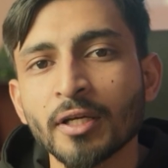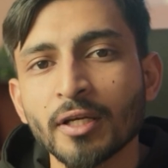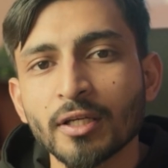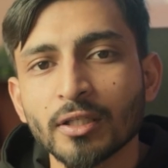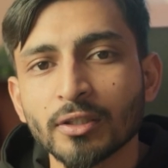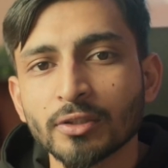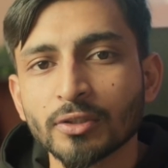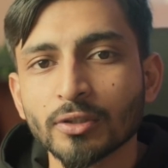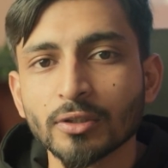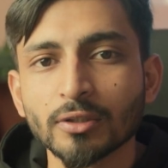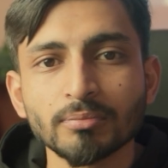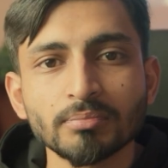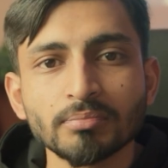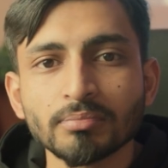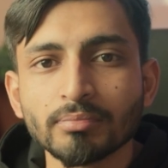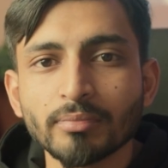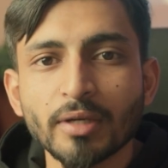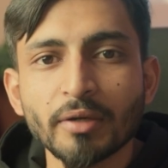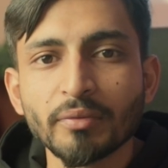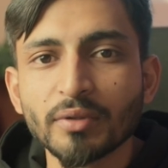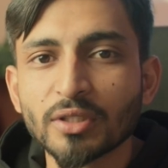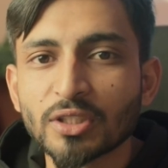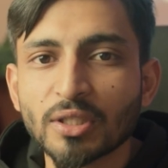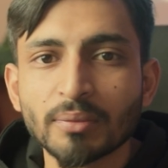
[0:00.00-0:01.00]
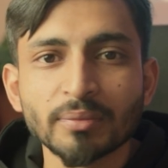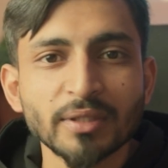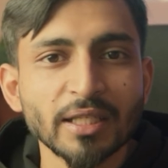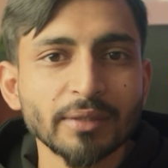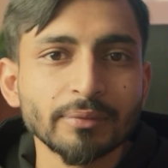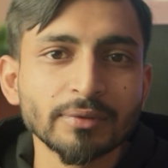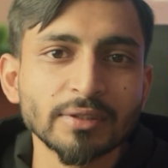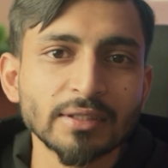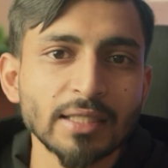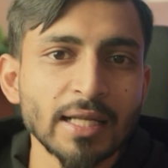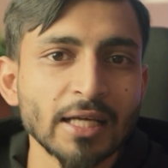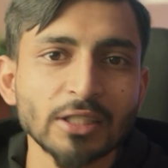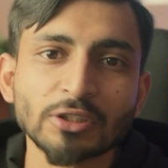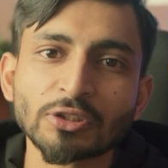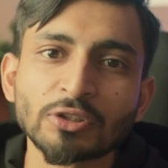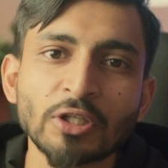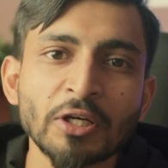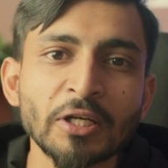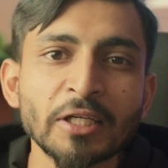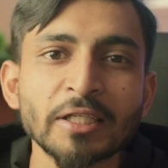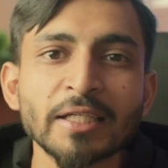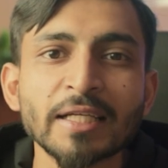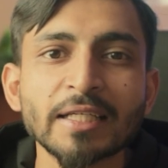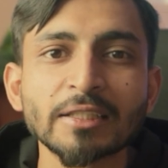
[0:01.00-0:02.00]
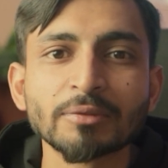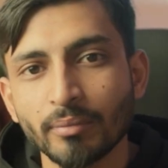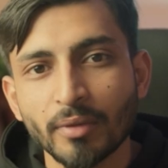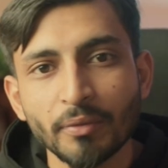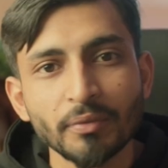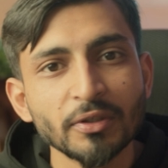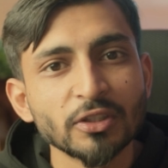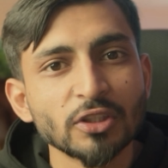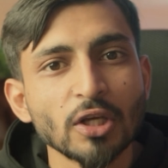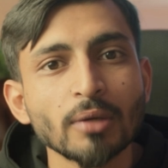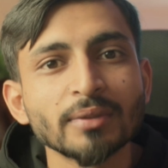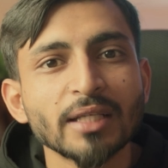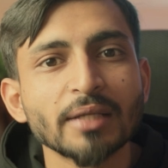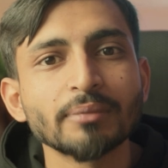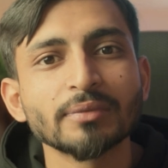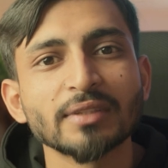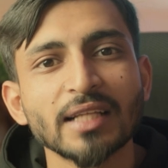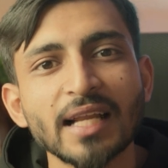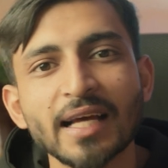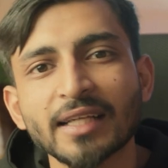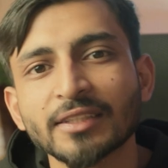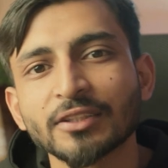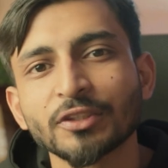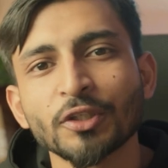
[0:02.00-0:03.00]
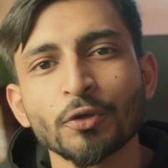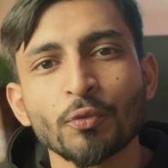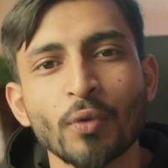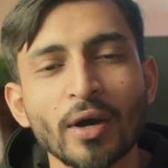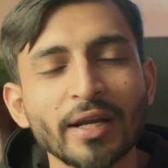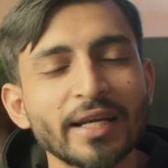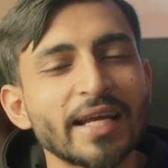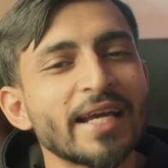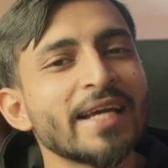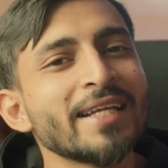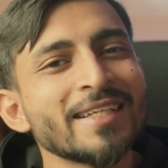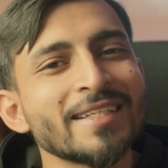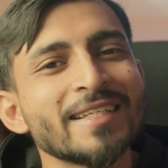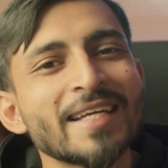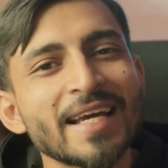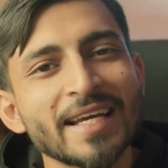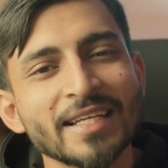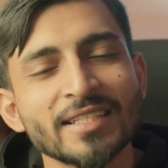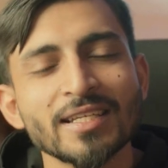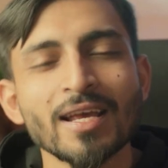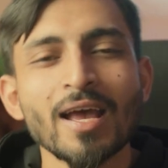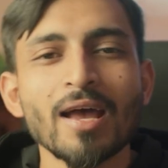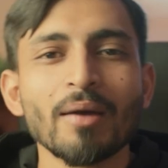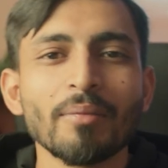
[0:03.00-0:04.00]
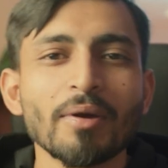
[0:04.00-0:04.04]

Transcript: So maybe sometimes last 30 days, maybe sometimes last 180 days,